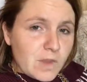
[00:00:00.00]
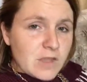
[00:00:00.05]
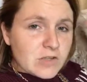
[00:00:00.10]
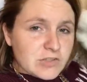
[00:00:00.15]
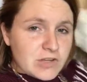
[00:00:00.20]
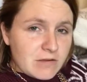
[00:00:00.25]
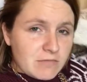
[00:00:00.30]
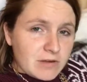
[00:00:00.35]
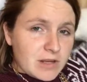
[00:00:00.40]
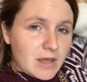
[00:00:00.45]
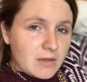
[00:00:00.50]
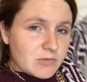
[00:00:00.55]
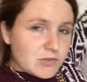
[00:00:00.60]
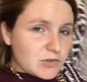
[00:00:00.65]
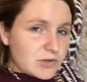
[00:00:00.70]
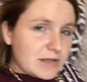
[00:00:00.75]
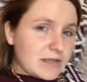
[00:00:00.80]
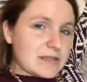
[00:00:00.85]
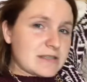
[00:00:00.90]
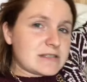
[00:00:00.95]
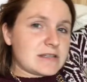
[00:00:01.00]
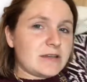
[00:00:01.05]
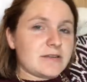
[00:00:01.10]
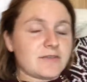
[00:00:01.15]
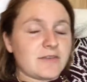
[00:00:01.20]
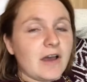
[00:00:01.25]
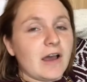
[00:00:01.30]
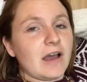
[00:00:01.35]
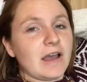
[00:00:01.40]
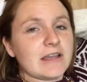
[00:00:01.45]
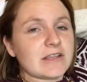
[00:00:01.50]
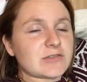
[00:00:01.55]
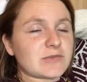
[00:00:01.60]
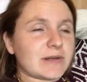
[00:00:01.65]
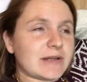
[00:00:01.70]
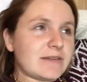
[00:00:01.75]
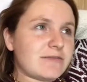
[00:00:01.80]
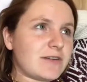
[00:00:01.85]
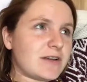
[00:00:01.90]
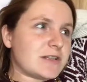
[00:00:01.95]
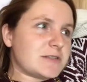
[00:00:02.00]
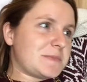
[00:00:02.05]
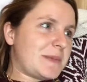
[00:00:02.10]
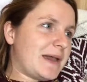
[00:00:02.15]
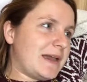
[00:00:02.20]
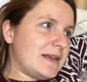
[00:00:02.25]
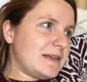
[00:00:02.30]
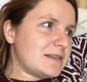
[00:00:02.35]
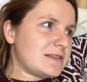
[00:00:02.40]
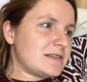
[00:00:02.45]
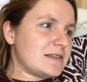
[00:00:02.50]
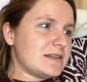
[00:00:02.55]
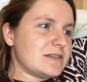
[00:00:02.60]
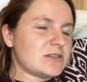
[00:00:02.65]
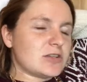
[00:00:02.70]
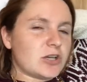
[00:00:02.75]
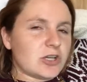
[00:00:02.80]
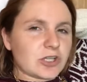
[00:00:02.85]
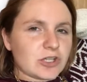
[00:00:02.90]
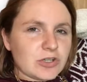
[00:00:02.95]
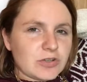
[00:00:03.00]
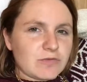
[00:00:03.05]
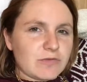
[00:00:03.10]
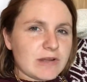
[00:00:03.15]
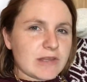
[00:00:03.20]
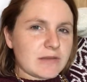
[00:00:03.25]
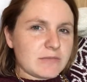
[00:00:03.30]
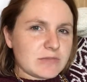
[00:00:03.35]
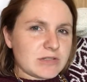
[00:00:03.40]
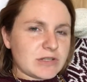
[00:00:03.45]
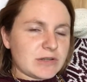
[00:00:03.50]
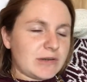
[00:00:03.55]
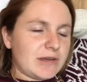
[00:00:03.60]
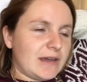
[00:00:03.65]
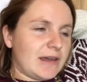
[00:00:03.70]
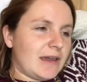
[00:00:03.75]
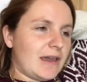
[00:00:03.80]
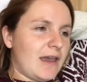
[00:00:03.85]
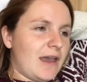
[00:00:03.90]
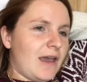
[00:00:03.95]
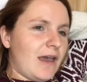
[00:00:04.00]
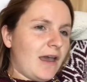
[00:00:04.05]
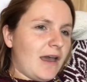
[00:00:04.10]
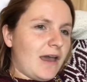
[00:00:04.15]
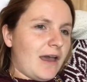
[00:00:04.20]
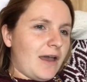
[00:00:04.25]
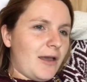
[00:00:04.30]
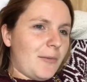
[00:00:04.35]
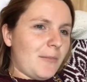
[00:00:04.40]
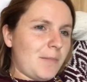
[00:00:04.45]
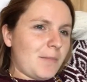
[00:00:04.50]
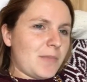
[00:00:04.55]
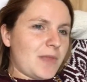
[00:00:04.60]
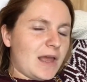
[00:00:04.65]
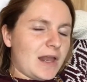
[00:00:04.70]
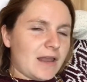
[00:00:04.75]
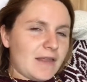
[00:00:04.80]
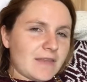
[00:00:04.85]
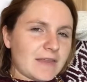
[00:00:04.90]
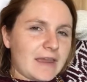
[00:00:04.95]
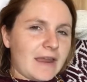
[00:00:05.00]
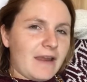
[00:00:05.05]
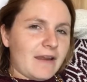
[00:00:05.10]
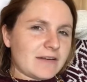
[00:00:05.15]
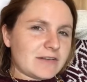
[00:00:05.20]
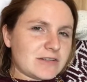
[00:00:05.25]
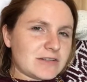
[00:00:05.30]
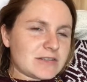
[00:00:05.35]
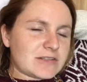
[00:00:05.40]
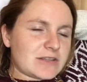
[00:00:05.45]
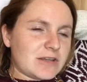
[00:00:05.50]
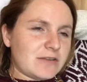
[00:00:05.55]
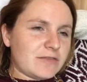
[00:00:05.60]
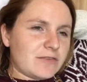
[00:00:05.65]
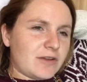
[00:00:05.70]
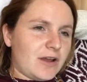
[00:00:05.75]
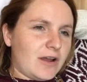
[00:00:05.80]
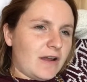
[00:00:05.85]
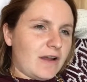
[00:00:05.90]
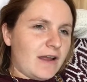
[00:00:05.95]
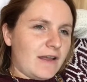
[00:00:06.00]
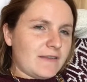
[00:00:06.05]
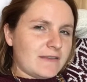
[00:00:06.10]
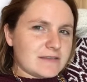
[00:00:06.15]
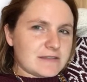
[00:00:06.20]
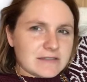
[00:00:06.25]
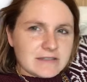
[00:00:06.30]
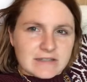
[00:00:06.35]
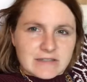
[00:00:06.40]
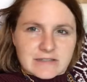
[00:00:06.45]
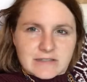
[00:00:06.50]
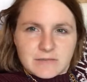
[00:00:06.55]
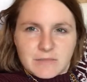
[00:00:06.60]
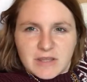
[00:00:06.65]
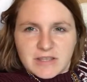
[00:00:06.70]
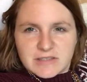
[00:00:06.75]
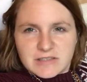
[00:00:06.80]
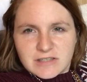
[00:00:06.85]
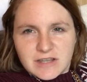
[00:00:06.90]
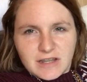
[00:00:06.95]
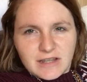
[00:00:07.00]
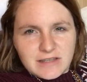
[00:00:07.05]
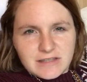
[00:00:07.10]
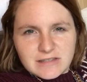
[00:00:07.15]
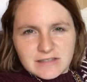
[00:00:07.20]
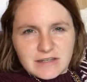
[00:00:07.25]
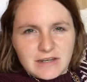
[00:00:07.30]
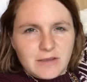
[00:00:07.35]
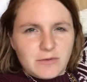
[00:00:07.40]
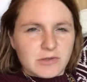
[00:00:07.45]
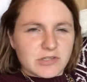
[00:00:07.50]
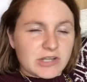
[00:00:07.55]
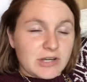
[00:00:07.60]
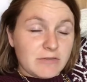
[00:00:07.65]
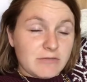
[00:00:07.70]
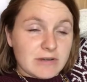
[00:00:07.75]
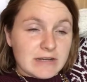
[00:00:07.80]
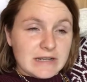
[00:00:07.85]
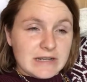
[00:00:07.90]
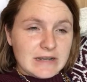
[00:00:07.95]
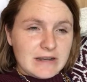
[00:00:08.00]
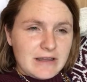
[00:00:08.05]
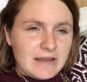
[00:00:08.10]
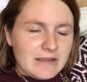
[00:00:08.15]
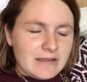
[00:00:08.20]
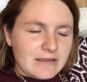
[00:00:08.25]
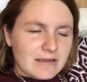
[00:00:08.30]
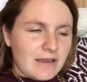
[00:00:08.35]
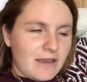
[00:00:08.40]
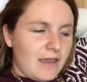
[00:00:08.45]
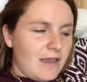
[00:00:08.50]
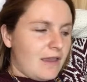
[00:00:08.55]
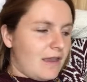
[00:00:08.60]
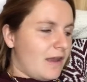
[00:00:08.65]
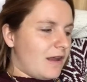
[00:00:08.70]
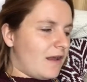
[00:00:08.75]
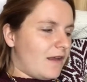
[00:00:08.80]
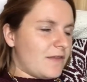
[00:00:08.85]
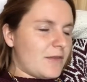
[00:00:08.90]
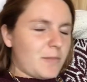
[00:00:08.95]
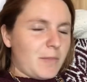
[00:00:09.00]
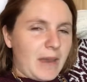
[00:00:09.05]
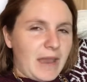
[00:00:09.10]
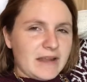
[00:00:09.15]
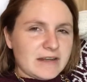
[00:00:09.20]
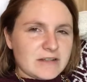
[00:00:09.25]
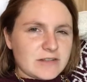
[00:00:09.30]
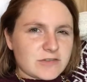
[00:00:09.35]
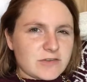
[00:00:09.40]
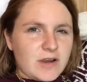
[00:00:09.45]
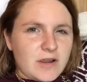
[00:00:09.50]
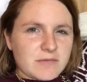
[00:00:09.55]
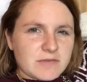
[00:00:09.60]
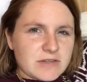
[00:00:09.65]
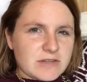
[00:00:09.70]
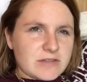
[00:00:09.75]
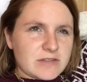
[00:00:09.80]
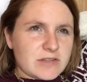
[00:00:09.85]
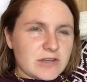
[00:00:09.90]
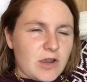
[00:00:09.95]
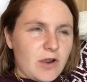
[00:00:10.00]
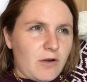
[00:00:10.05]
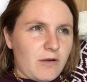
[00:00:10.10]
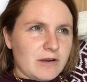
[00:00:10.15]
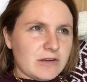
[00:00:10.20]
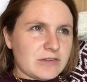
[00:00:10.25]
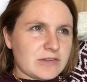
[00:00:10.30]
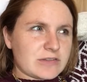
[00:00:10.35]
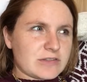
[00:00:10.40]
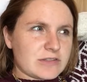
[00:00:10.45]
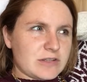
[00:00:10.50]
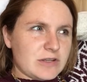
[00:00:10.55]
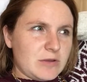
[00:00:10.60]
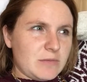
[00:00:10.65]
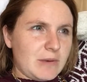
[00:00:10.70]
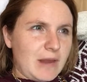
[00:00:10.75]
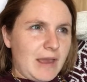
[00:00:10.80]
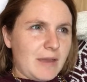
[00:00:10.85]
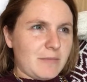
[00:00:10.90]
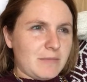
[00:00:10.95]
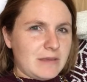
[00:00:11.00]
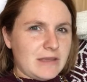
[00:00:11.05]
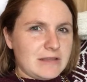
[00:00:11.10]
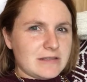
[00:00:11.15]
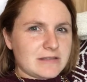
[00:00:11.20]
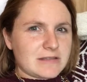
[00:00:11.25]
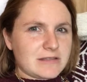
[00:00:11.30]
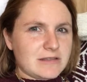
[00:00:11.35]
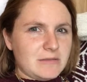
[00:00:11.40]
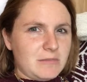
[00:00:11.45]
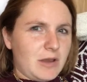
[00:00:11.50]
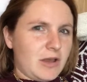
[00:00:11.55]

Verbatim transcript: generally I'm enjoying it so far. It's really fast paced, it's got a good rhythm to it. Um, I like the characters so far, and there's a decent amount of science in it, which I really like. Uh, the back describes it as Orange is the New Black meets The